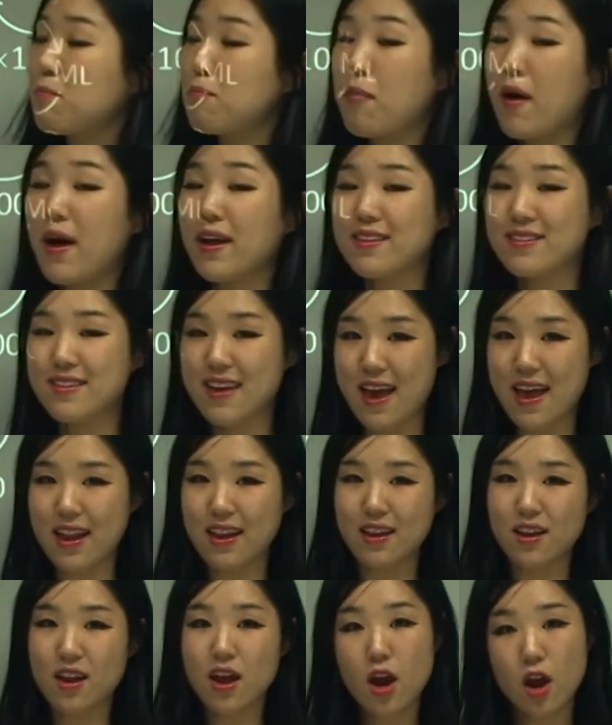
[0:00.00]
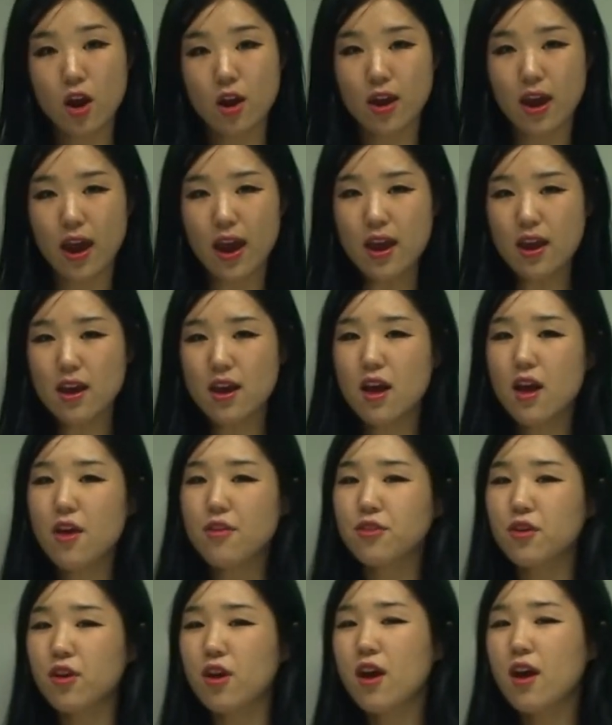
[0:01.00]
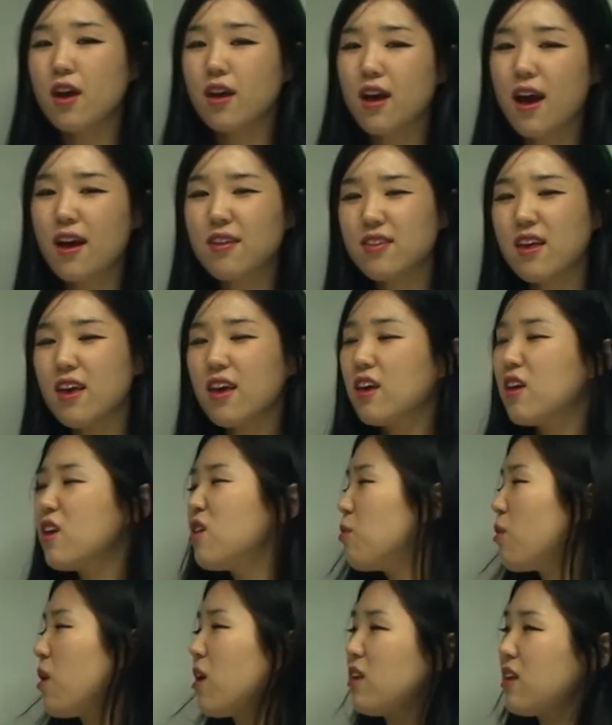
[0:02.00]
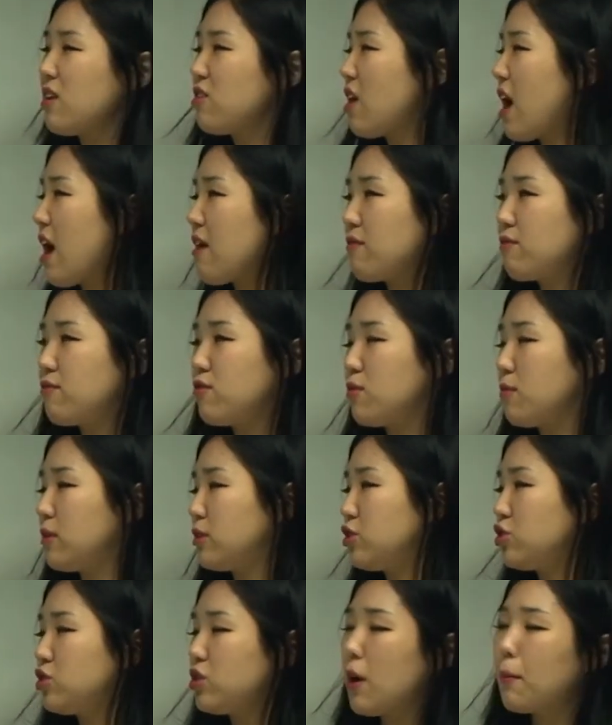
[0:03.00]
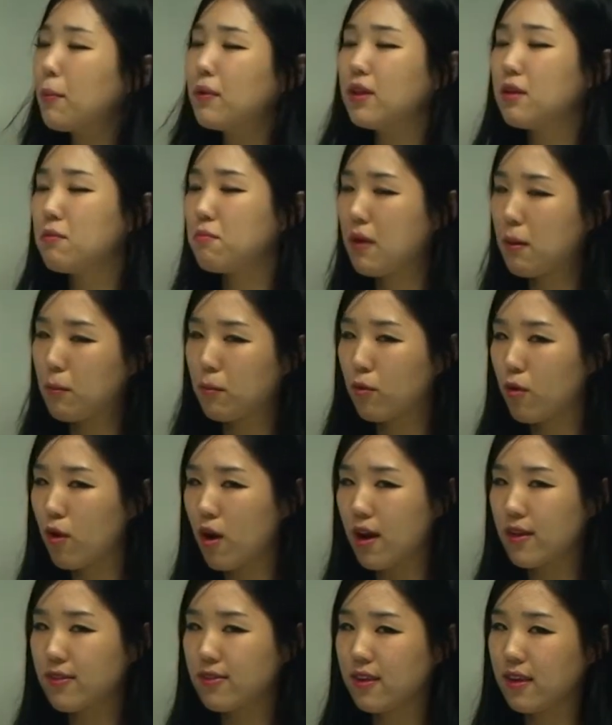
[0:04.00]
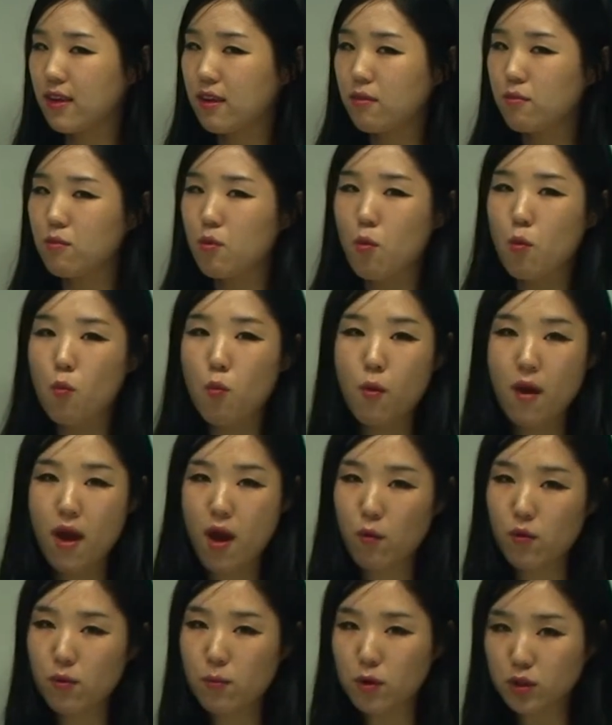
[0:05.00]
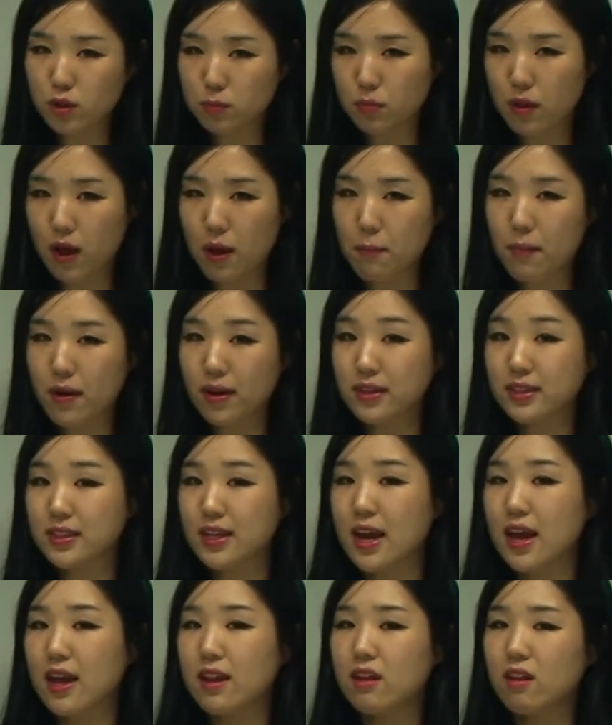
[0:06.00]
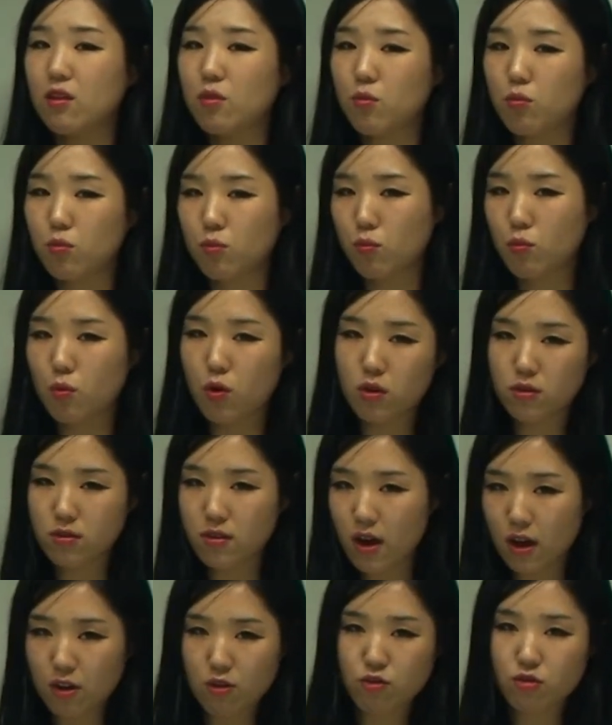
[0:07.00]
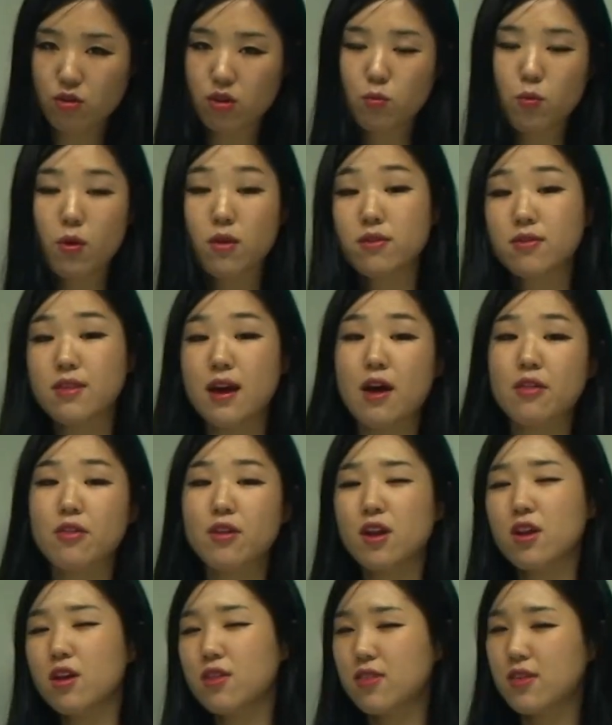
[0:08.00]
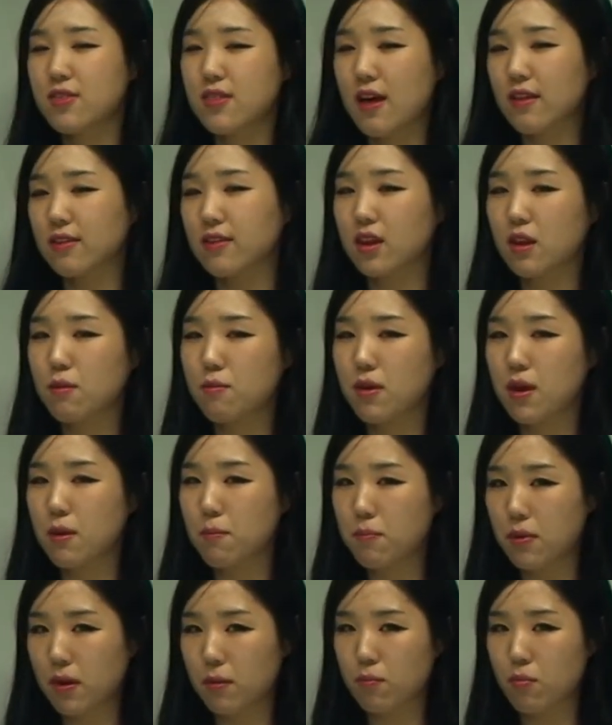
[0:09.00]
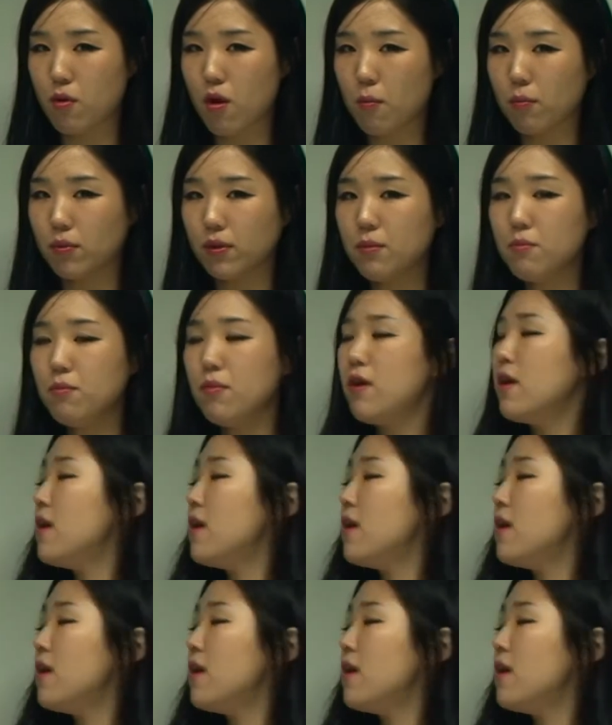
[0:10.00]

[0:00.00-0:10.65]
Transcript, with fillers: by ten okay? So guys, you won't have too much trouble in memorizing where we multiply by 10 and what's 100, what's 1000. I don't think that's going to be a big problem,